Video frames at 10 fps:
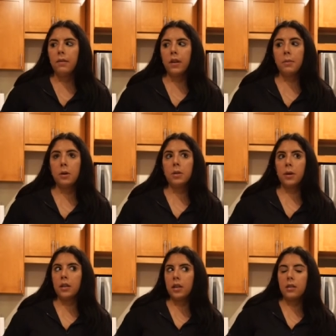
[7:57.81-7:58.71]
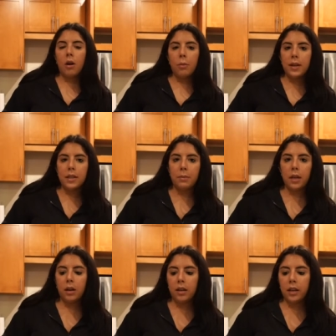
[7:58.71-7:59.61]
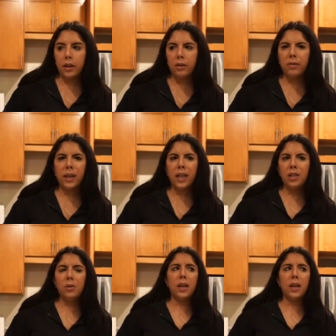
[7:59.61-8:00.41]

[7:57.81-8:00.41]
for the most part, there's always something on there to read. You